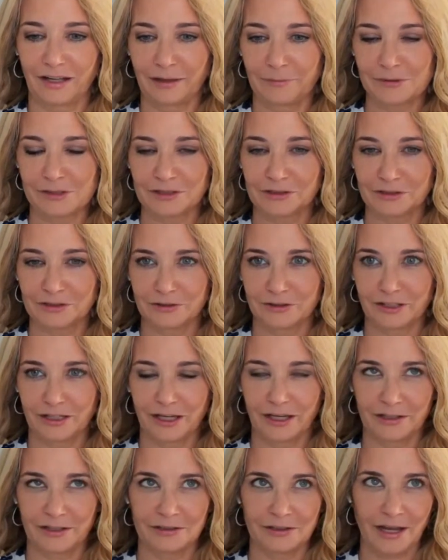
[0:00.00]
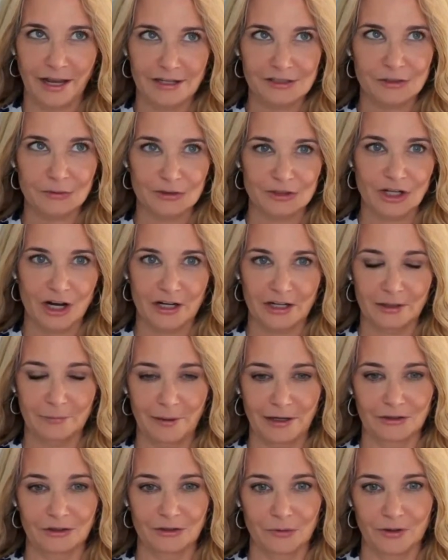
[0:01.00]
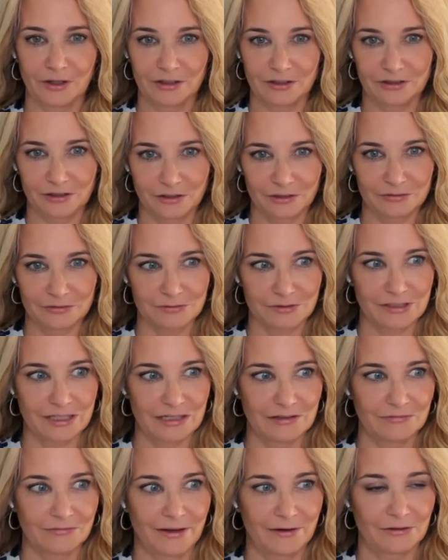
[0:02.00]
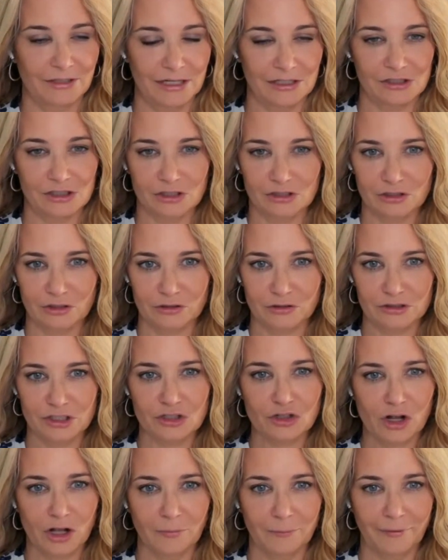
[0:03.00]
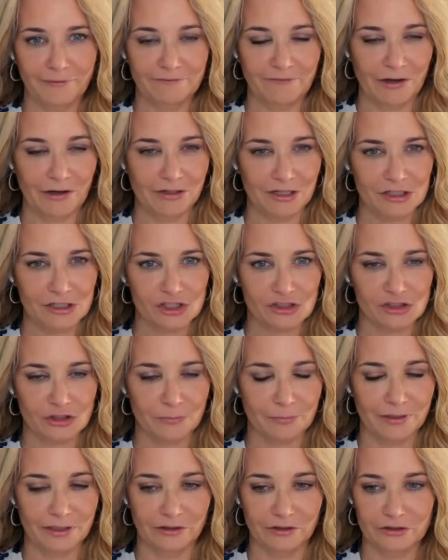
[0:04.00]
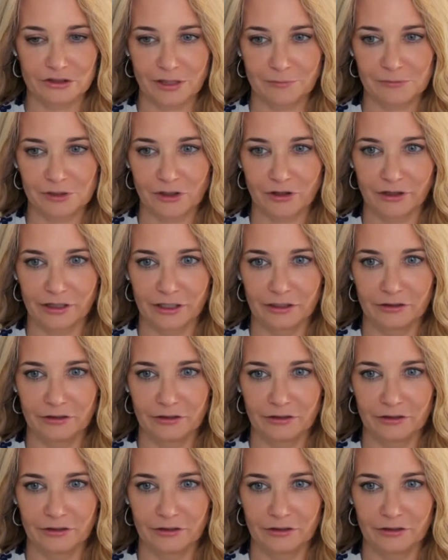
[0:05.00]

Absolutely. And as you were talking about your key foundations, or did you call them foundations or pillars? I'm sorry.